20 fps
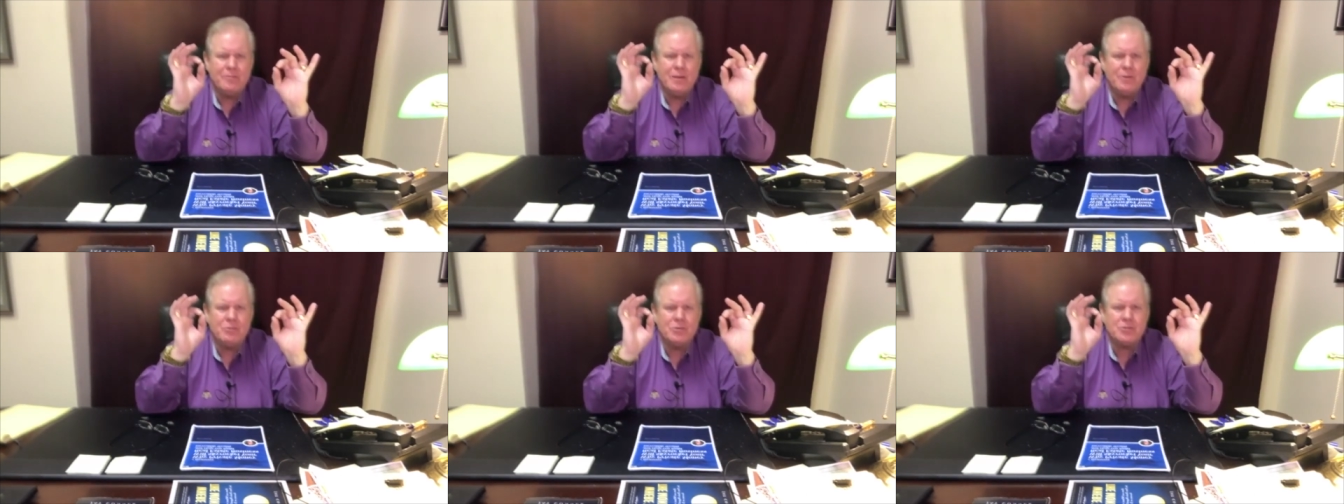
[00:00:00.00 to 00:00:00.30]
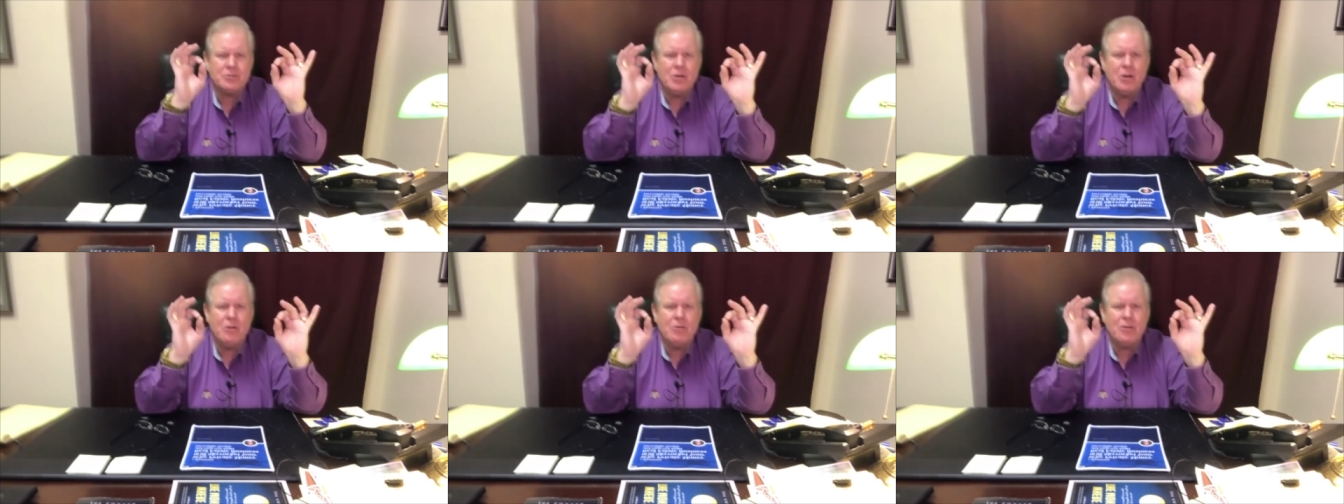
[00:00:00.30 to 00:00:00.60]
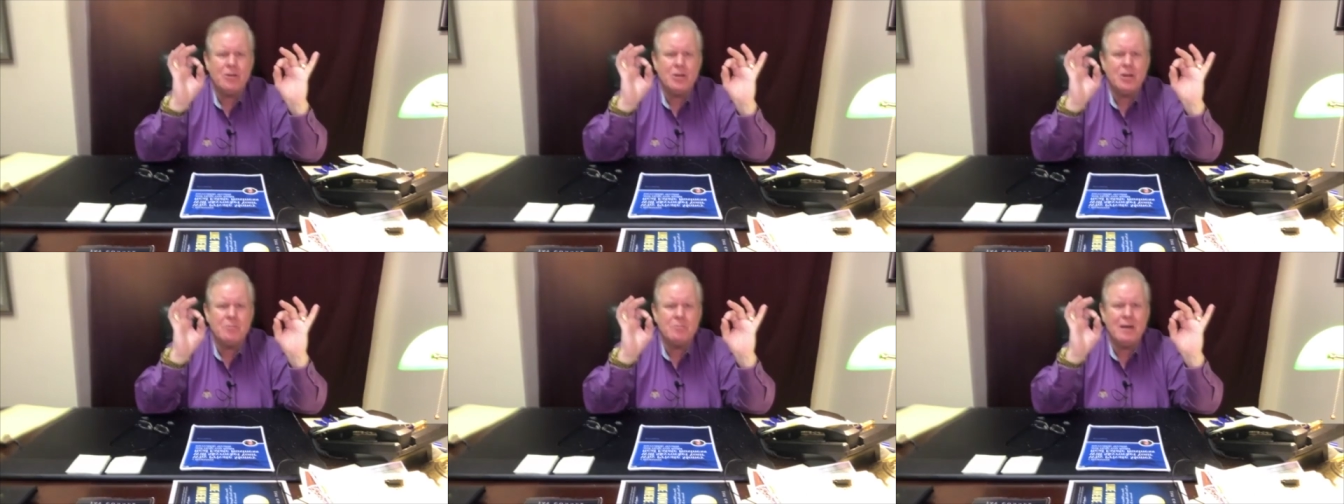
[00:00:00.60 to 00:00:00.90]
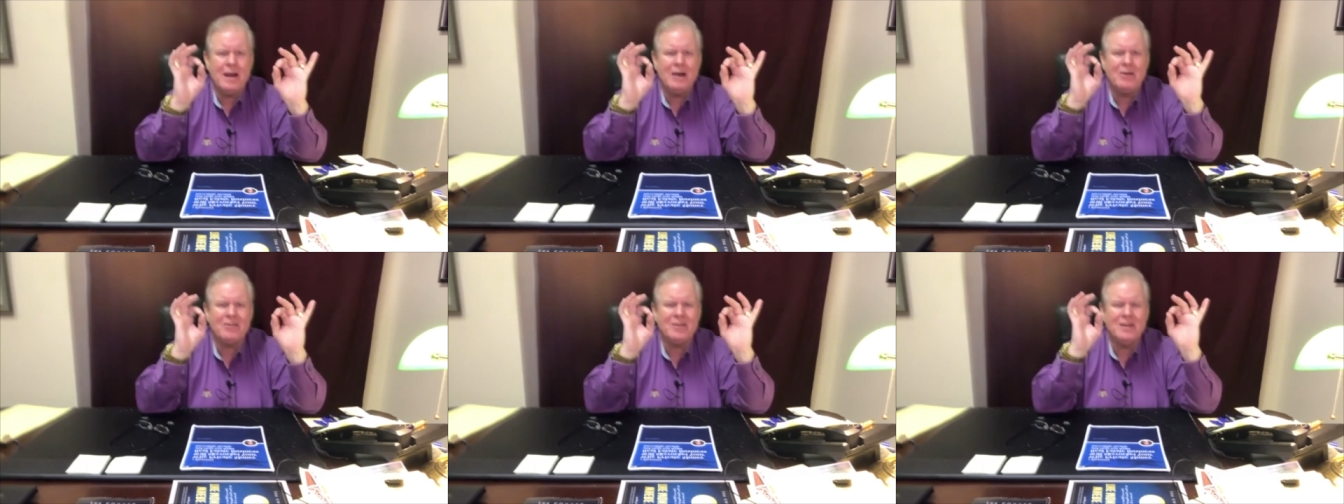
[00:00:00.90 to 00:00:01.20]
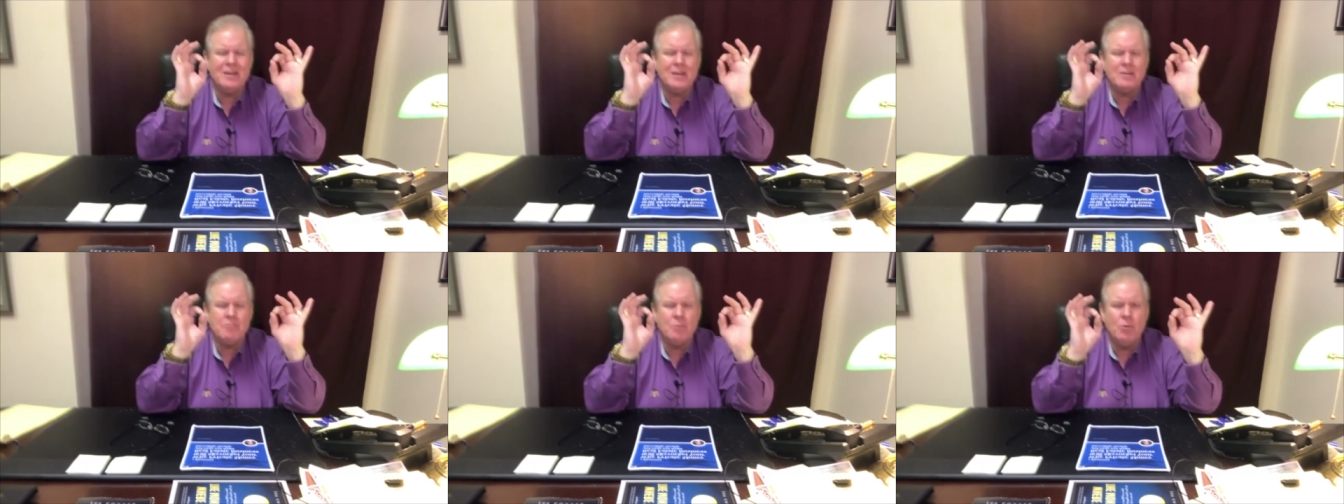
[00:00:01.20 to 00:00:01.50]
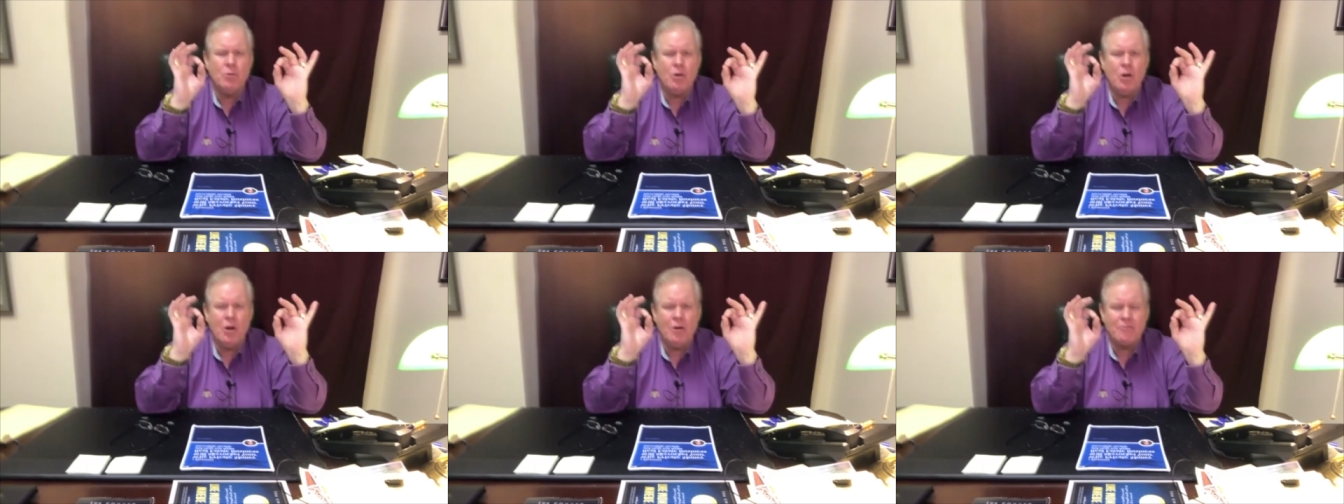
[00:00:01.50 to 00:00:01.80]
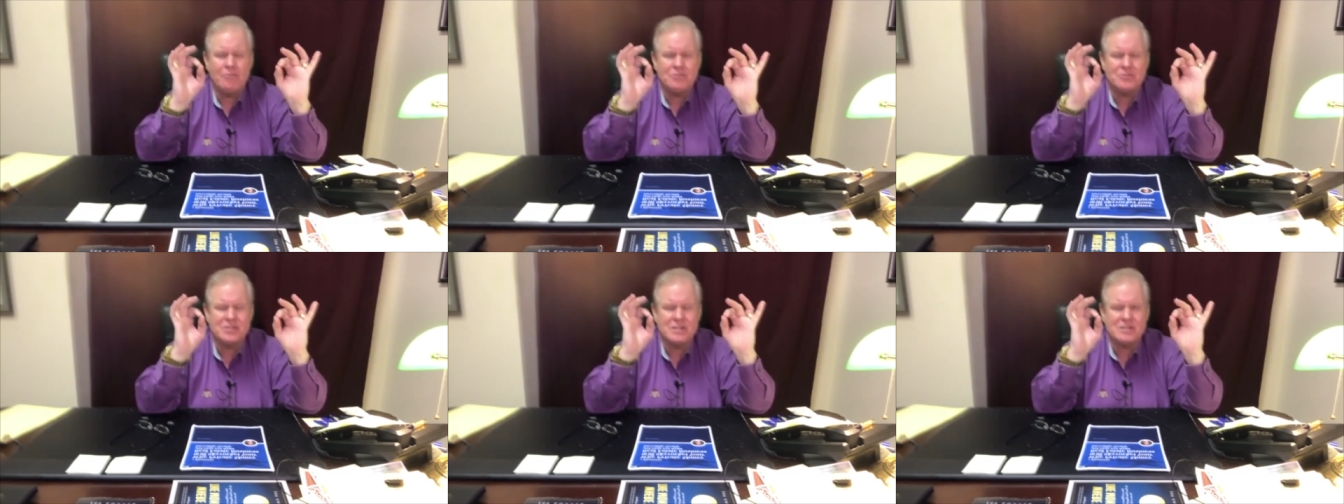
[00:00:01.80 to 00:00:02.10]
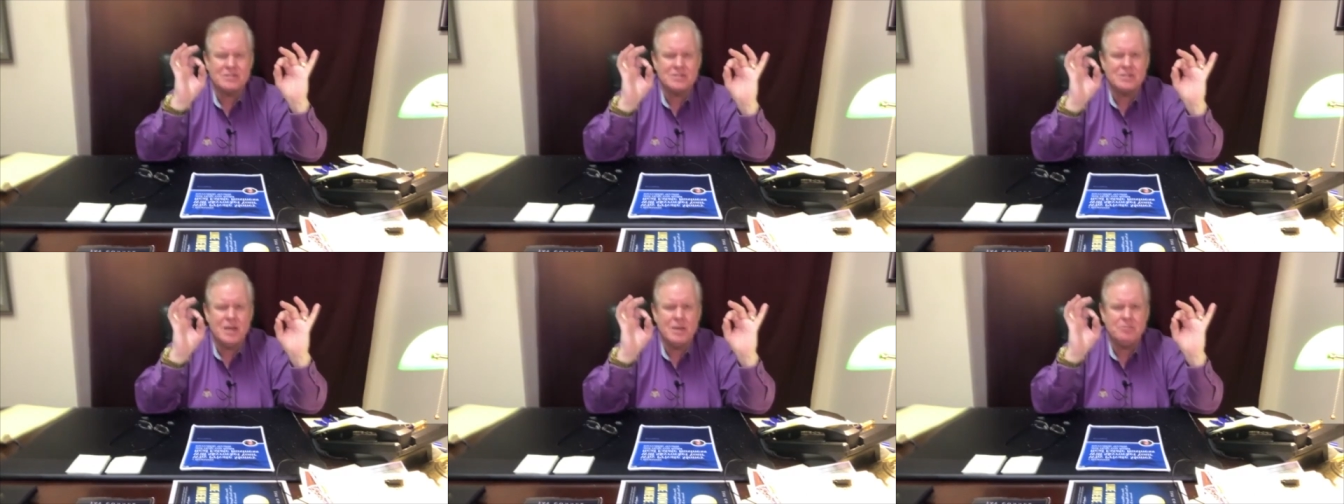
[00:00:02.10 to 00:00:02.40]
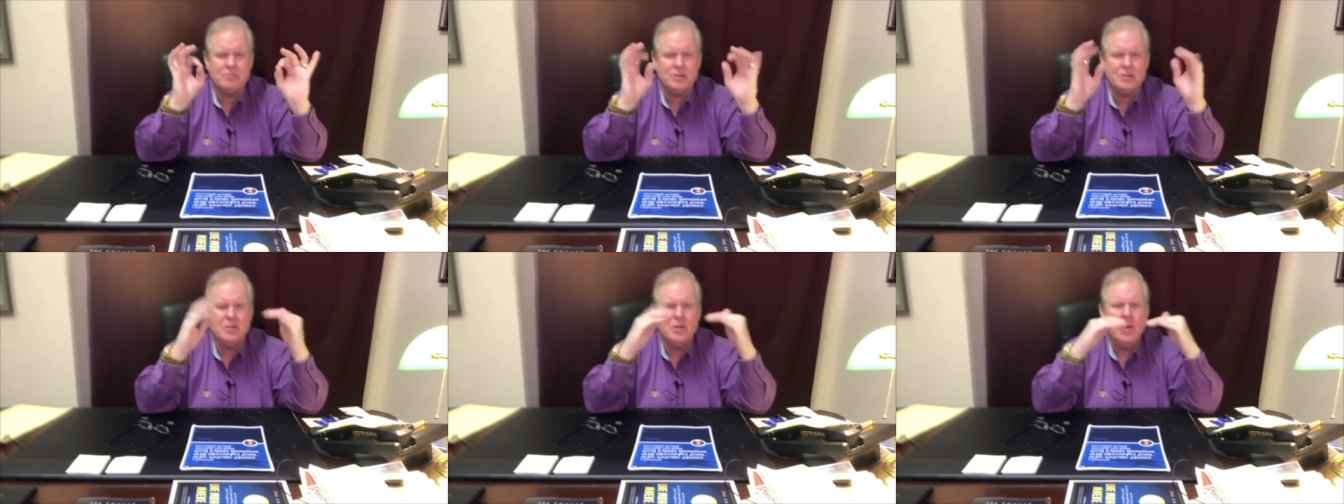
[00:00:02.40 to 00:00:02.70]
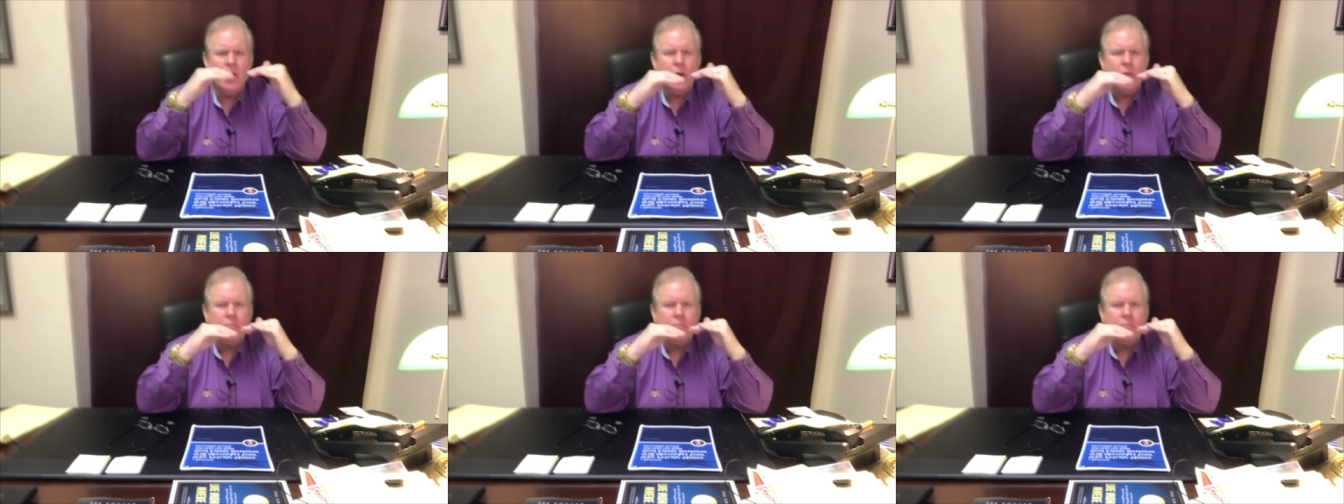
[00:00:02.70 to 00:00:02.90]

and we're talking about getting more offers accepted